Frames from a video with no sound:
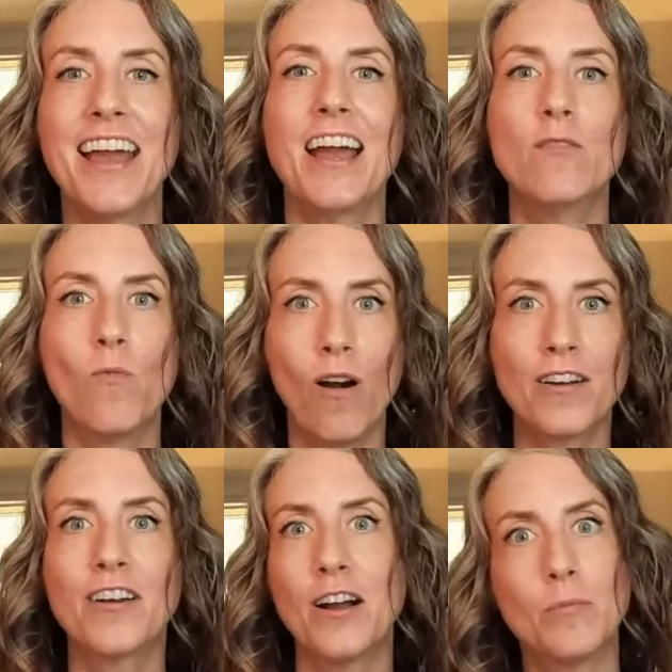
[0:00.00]
and
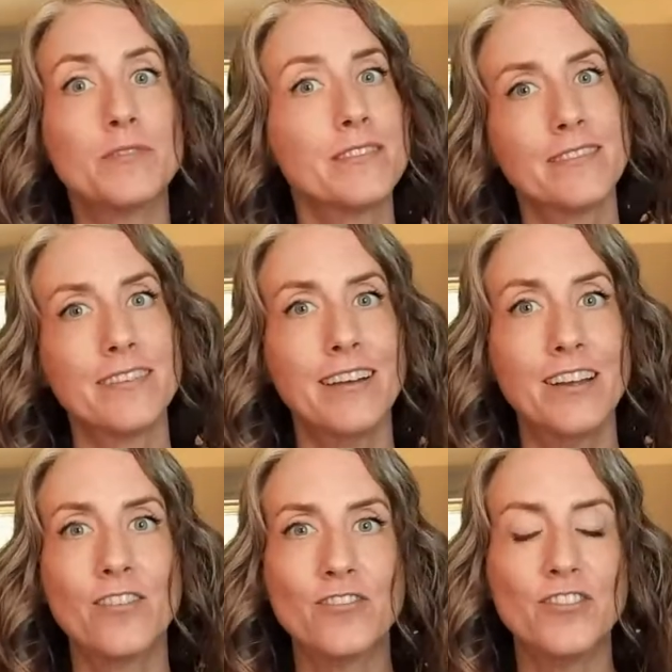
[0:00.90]
water helps
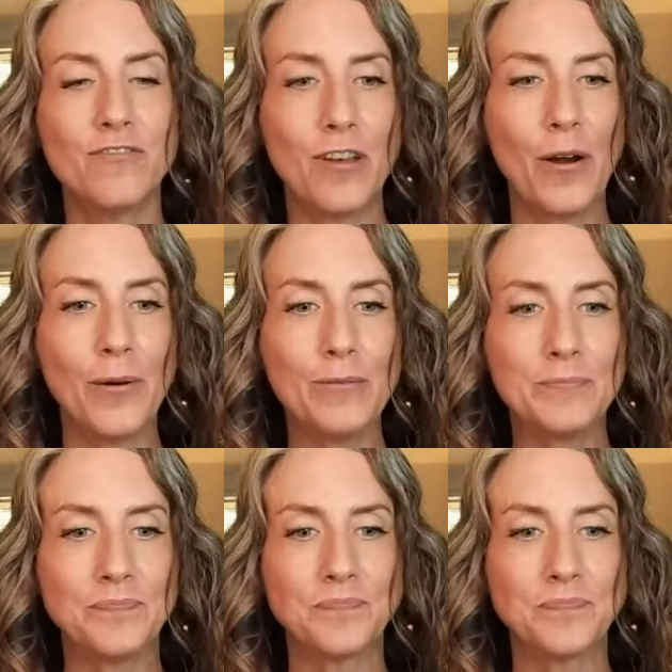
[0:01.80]
energy flow.